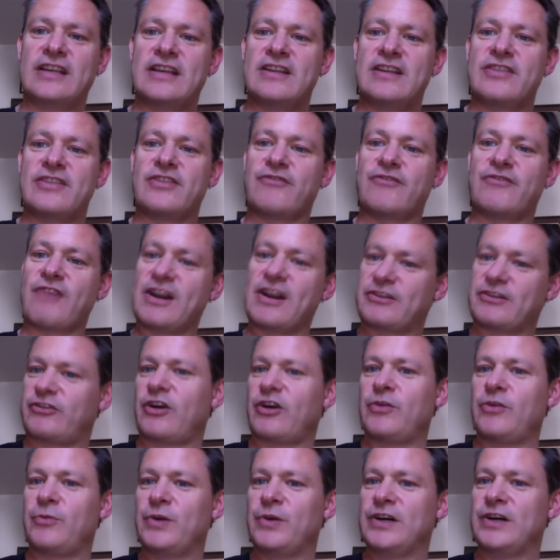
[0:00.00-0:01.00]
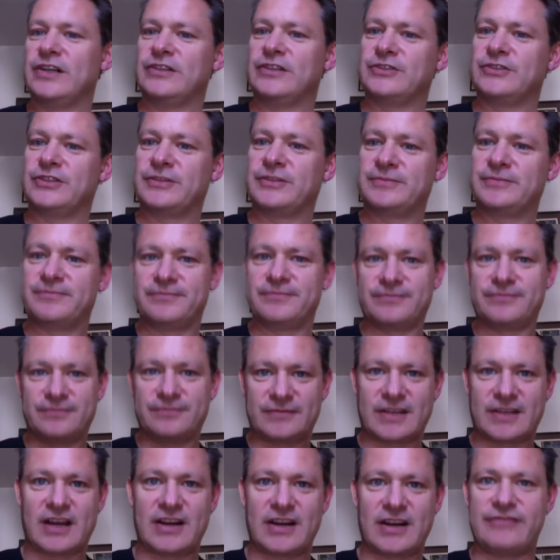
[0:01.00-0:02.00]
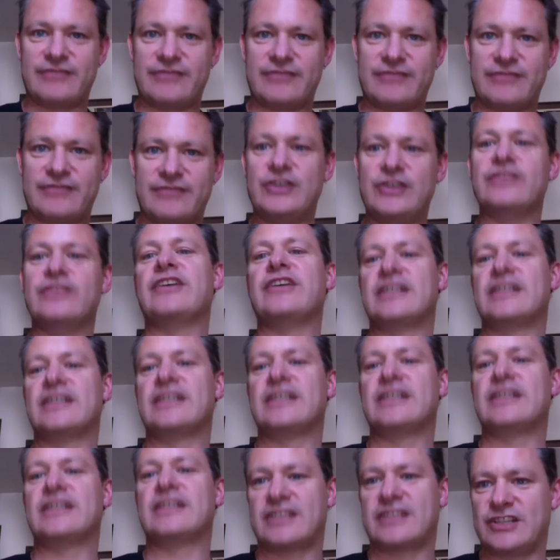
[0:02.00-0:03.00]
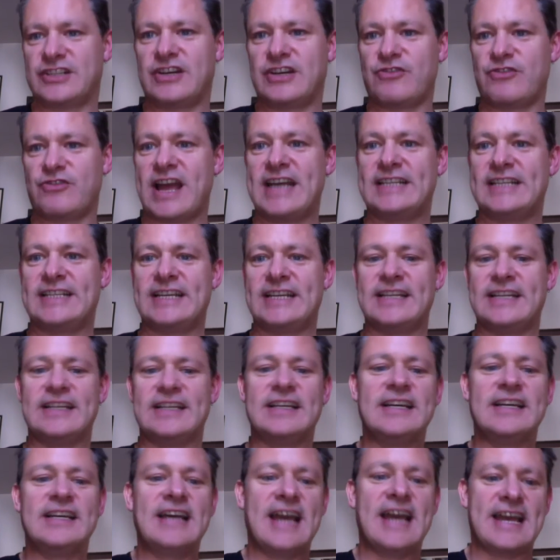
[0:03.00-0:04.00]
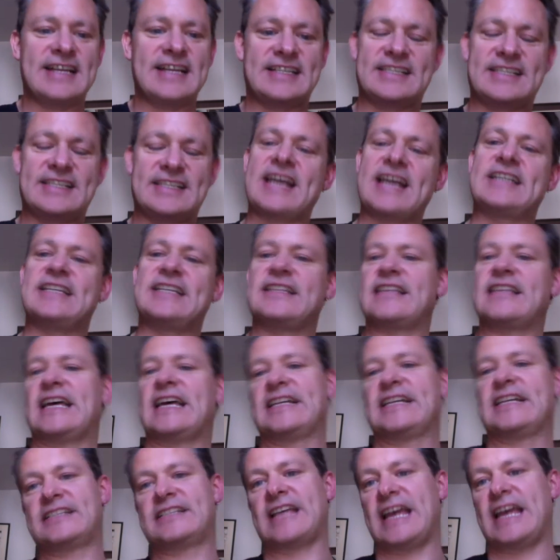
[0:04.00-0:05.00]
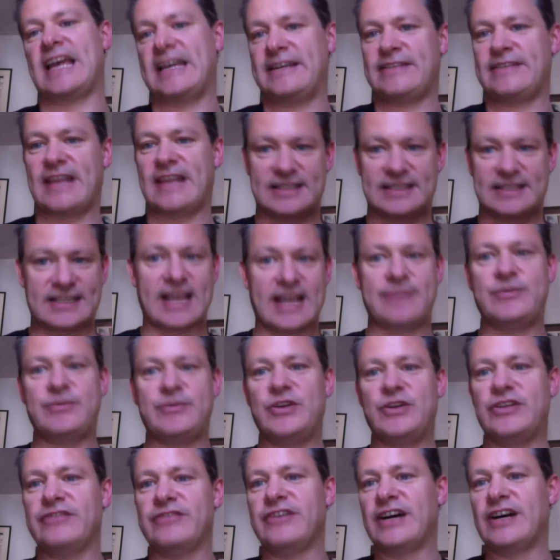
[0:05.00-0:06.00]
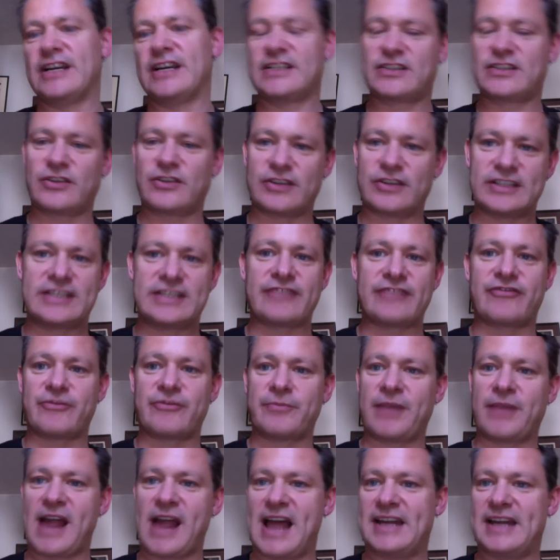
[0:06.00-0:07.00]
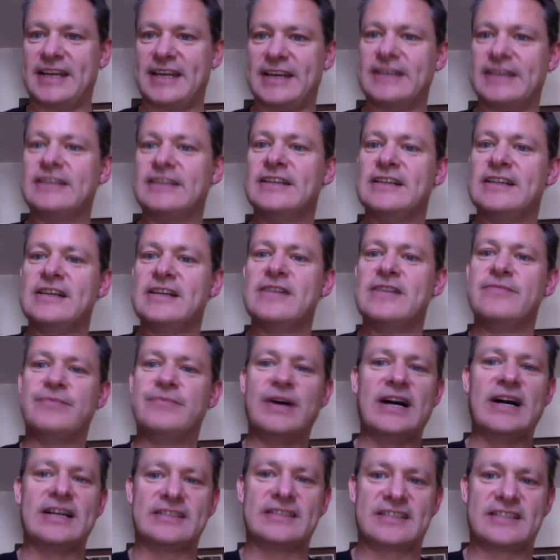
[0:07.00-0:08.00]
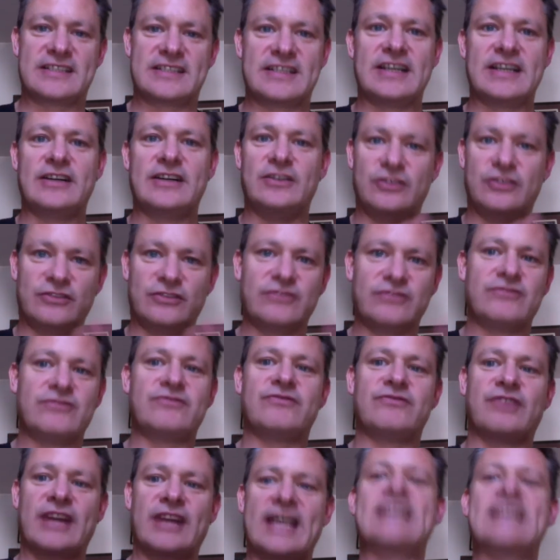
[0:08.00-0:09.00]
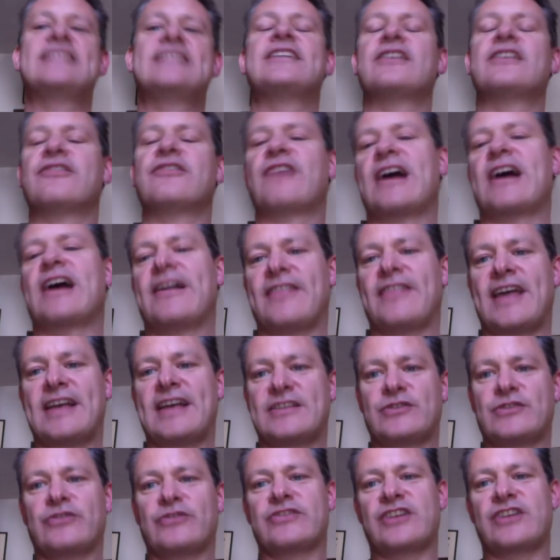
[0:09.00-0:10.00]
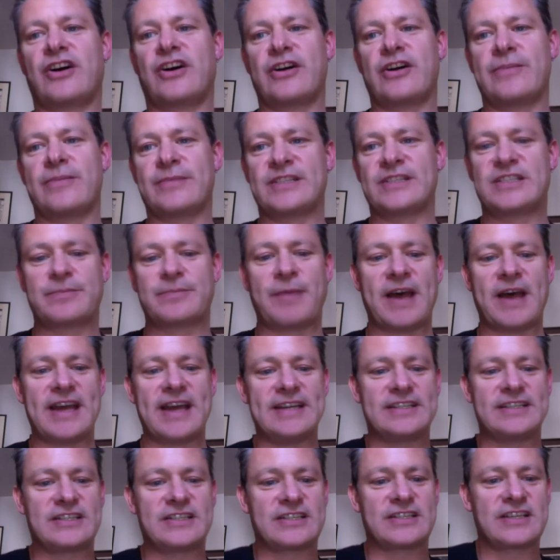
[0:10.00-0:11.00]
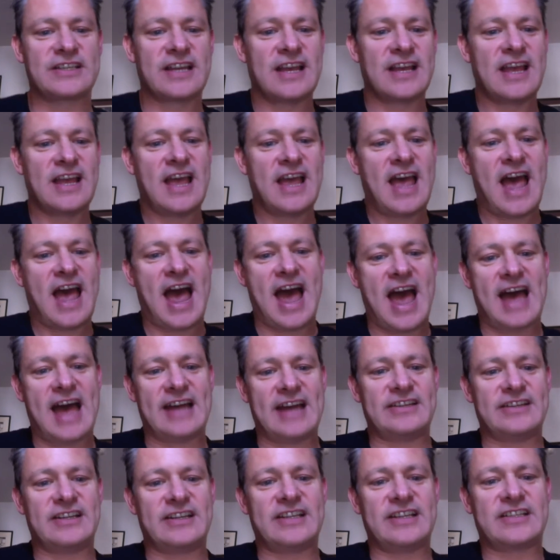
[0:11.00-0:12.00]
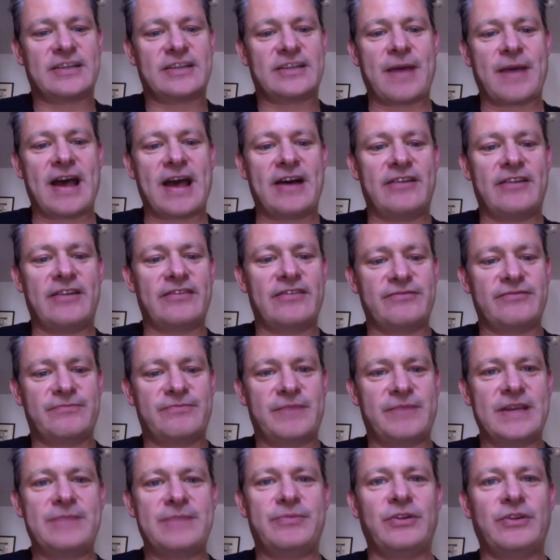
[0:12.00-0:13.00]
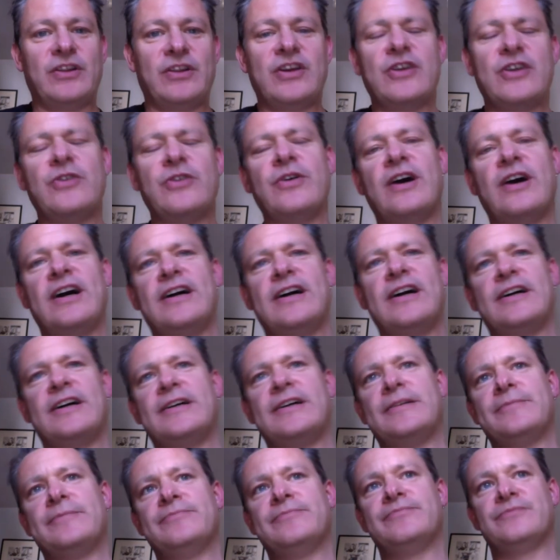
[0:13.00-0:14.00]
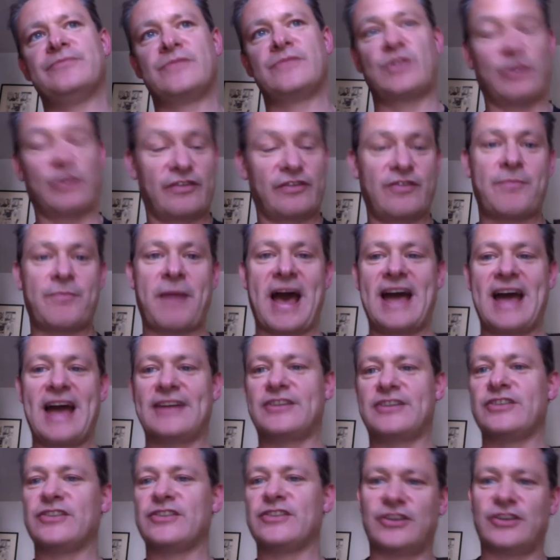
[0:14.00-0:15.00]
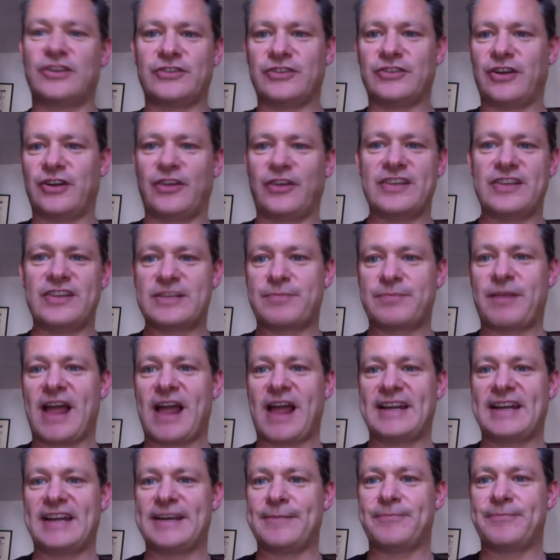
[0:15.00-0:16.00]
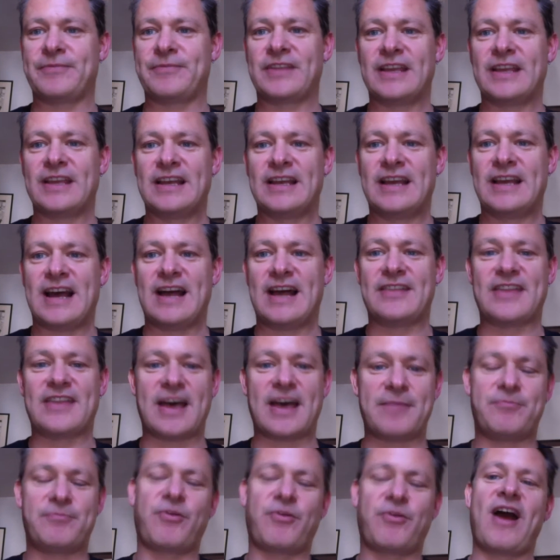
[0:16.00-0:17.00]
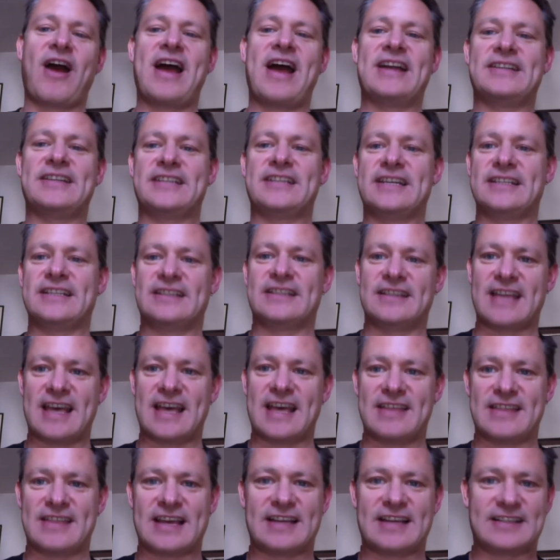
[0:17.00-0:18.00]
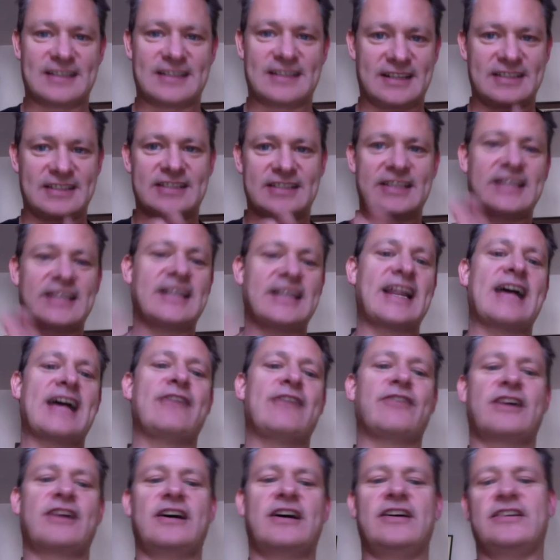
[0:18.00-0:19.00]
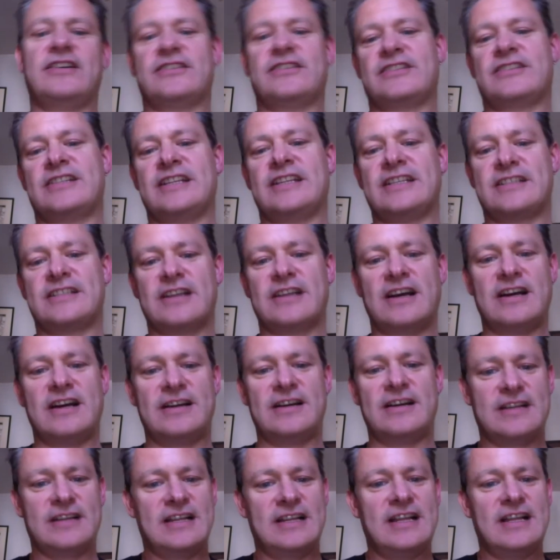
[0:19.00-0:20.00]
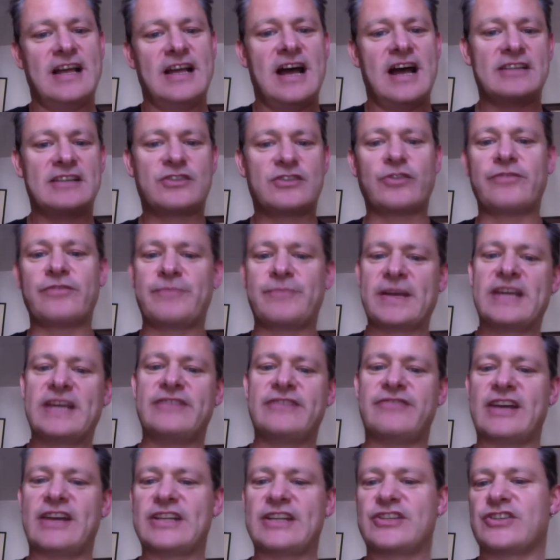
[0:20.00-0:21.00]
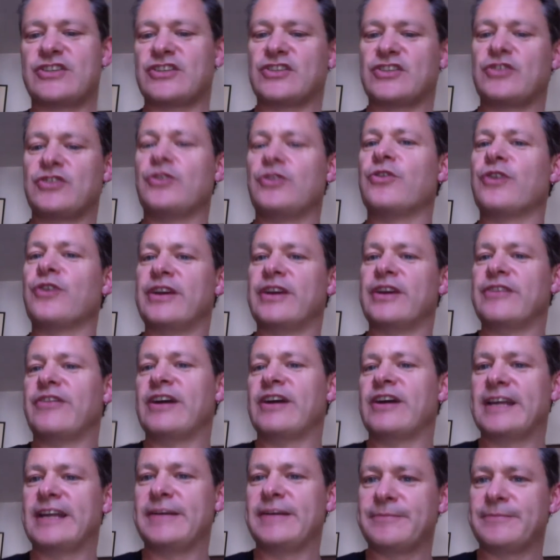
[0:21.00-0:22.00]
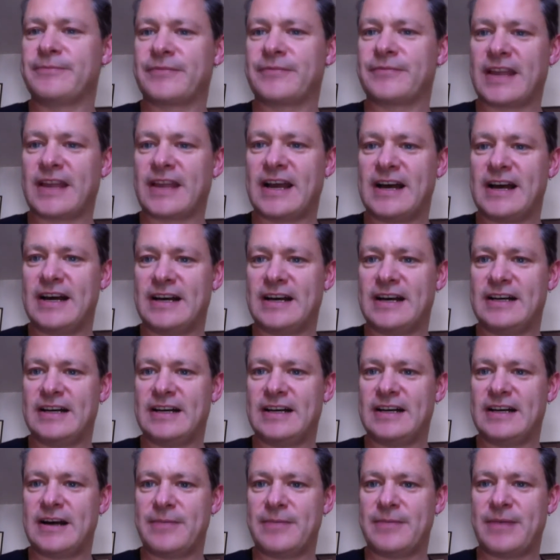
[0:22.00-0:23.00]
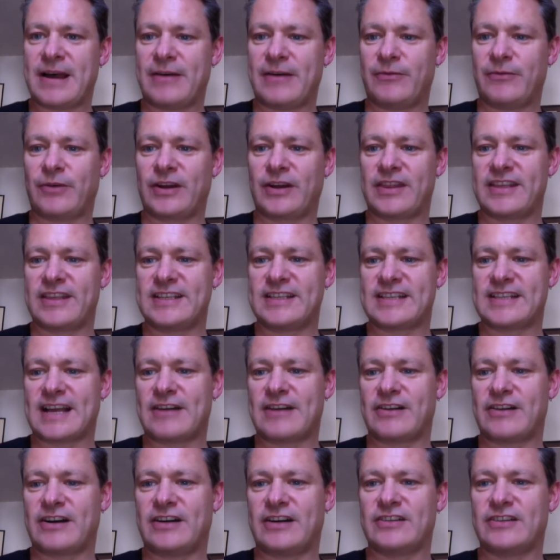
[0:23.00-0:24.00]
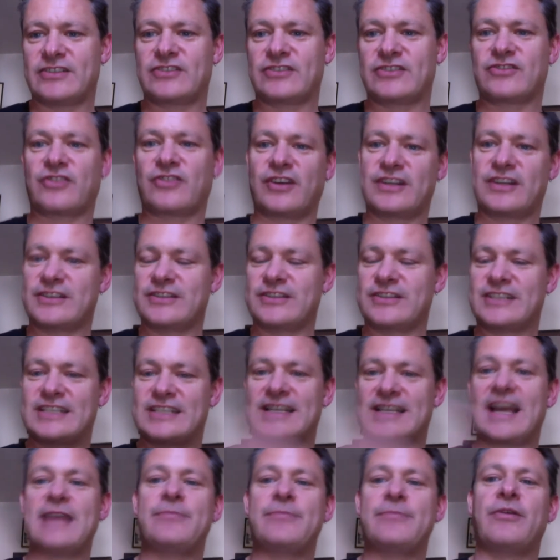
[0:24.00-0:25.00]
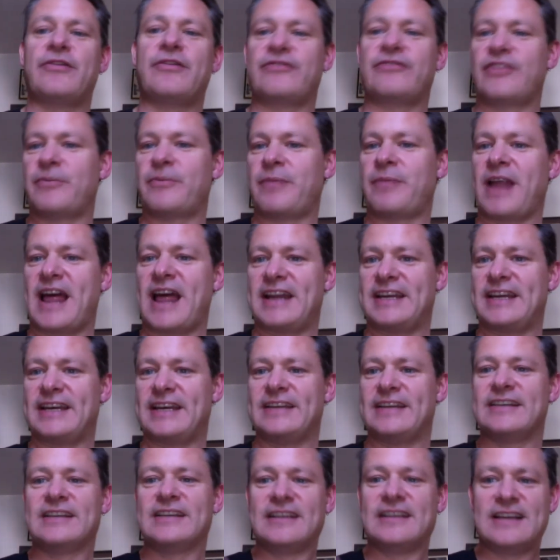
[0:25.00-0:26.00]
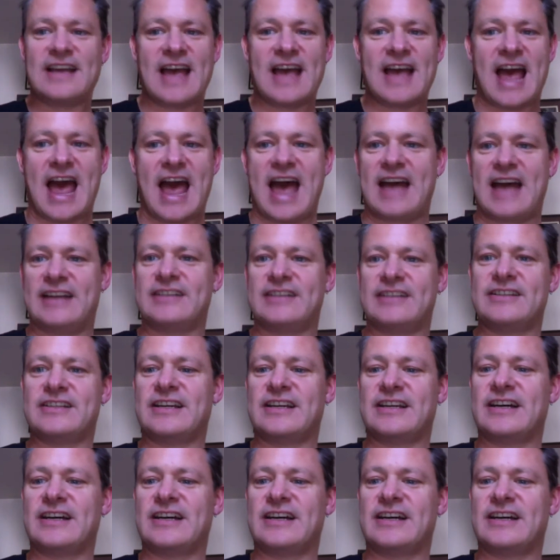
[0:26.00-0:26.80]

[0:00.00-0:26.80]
the retro world kind of universe that she created. Right. It's set in that same universe on a different planet, but still related around that sort of time and space. And it's about people who are sort of abandoned on this planet, and they're branded and they're considered outcasts. And it's a sort of big adventure story, really, about one of these outcasts trying to escape off of the planet and